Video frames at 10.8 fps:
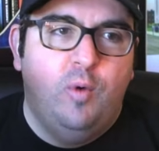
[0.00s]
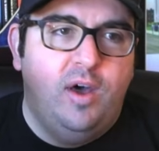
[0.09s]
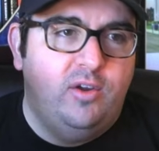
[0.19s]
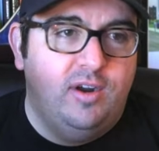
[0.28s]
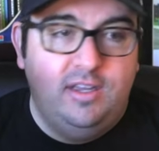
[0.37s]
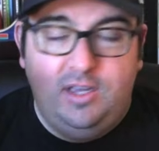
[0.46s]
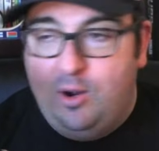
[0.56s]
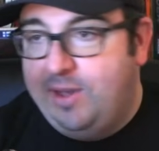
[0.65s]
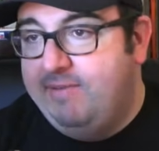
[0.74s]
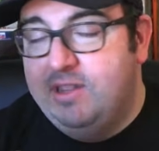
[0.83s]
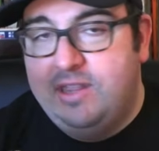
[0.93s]
whether,
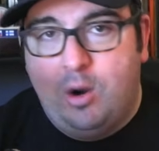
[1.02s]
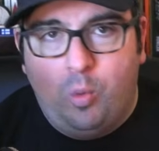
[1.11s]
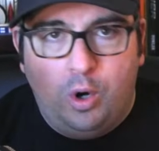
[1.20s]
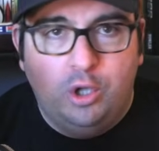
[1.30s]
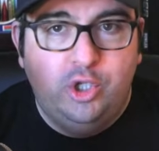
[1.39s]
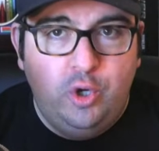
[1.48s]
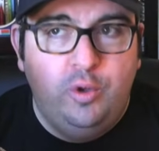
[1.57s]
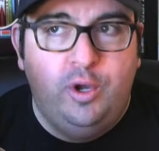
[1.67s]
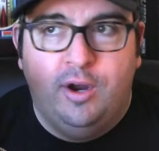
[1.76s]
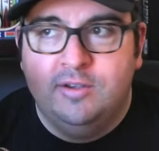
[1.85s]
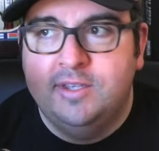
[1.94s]
even their World
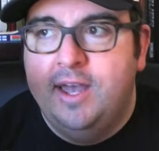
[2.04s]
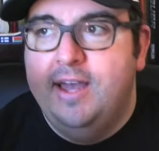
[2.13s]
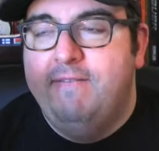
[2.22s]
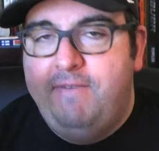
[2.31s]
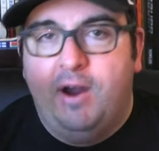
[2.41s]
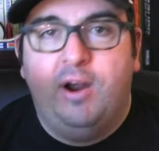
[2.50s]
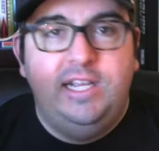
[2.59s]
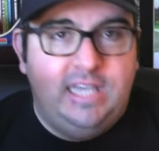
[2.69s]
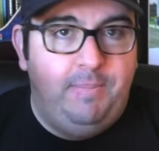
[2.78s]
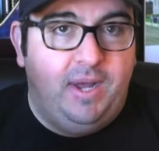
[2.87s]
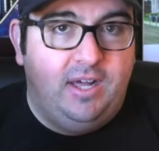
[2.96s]
Juniors, very
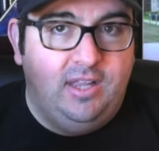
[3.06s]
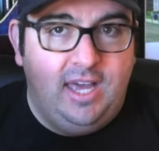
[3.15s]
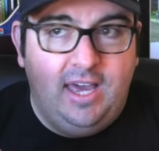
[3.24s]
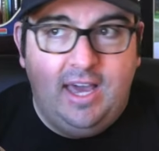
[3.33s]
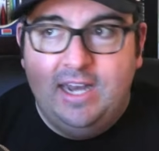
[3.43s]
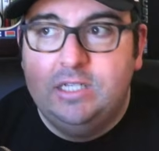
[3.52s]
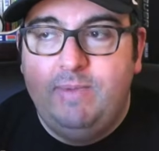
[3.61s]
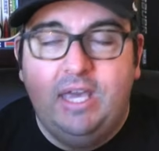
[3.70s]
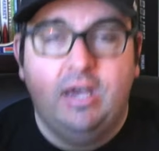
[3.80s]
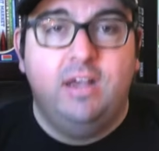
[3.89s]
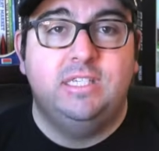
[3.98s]
typically it is
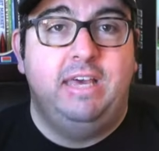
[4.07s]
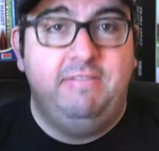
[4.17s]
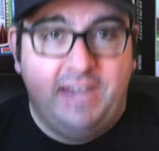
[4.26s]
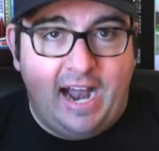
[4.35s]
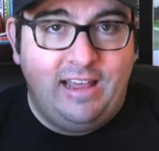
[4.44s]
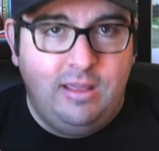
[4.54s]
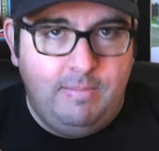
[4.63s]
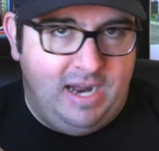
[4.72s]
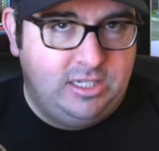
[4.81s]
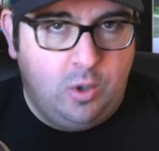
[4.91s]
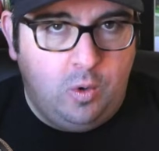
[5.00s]
because they've gotten the
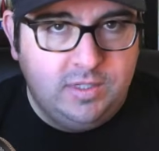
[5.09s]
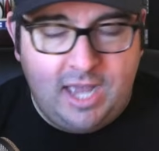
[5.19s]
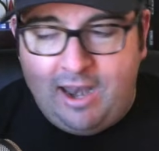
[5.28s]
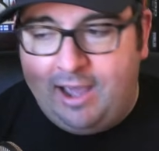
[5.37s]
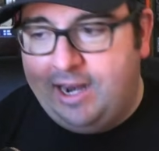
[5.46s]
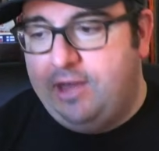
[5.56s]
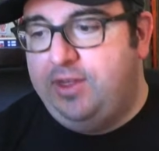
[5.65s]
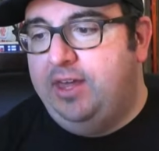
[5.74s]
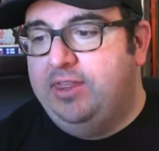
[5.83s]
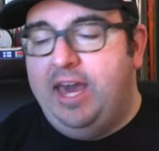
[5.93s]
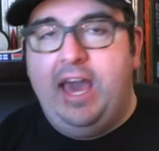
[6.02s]
best goaltending. And I
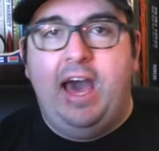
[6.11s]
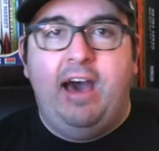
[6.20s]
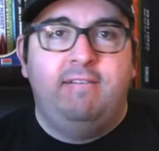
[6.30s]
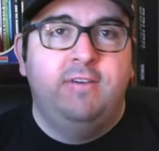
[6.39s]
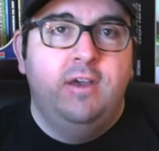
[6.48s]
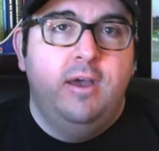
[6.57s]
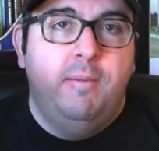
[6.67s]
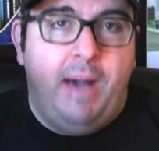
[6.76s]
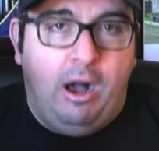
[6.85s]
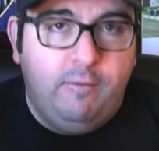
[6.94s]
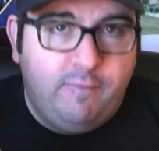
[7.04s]
think they have
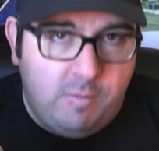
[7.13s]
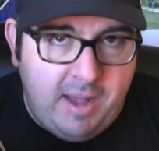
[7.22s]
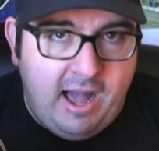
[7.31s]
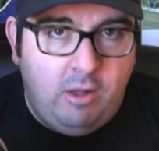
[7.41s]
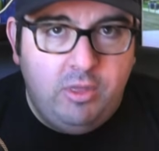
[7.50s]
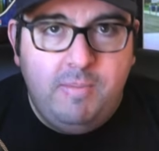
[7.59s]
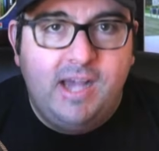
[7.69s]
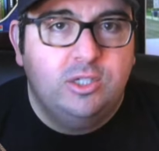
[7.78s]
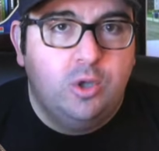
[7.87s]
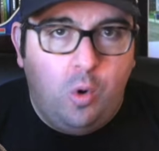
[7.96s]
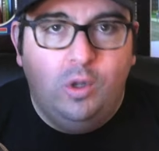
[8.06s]
pound for pound the
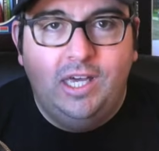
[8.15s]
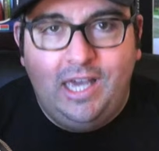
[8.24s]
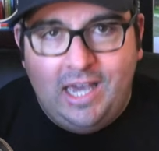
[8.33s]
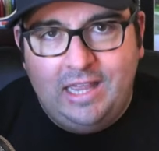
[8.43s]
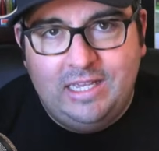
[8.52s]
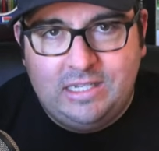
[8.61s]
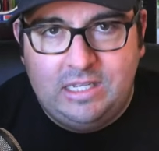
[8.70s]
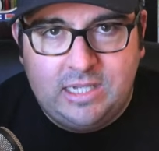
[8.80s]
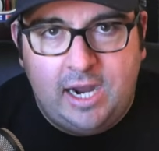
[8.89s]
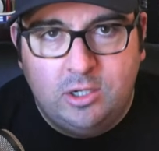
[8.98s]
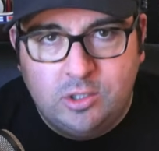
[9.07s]
best goalie in this
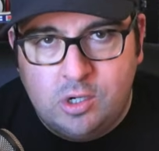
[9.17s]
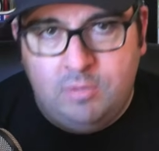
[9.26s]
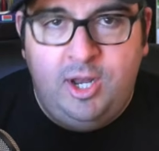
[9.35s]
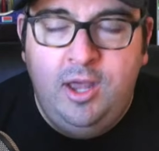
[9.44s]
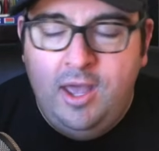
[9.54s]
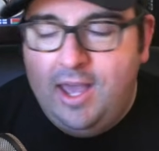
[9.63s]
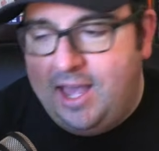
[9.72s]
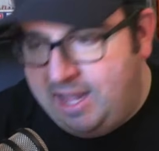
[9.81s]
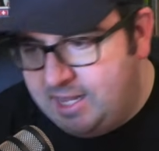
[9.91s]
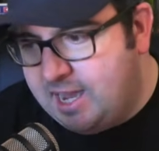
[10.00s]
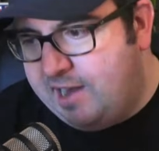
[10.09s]
entire tournament
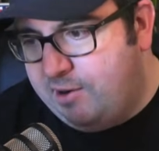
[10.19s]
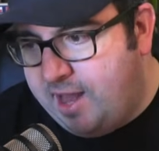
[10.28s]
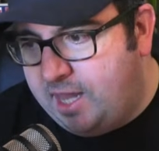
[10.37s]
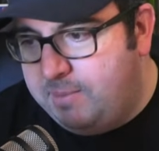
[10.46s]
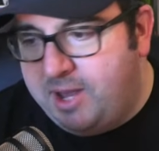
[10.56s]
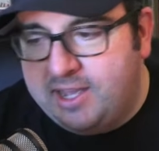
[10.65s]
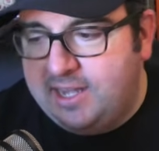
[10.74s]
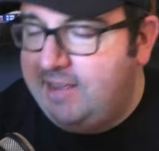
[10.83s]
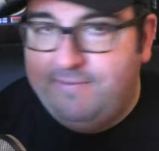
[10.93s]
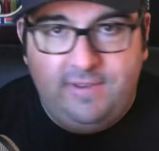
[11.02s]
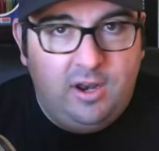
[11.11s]
in Connor Hellebuyck.
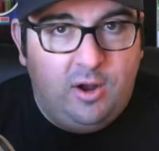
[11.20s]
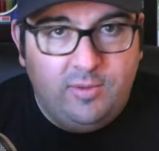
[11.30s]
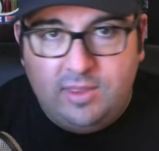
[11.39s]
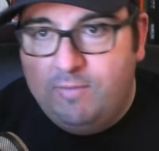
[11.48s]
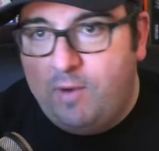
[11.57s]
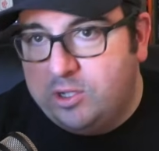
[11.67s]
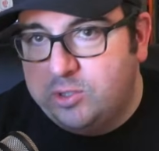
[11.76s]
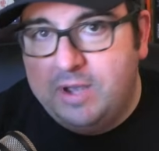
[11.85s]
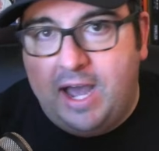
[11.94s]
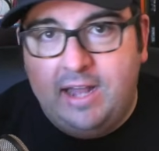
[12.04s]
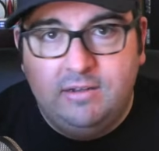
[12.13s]
And if you've
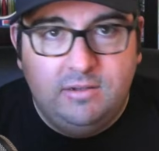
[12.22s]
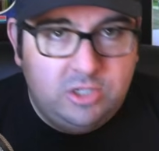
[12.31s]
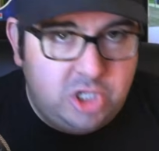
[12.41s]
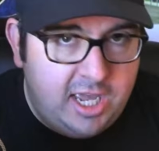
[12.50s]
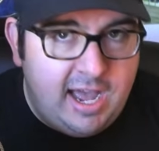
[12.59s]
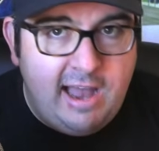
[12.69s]
also got Jake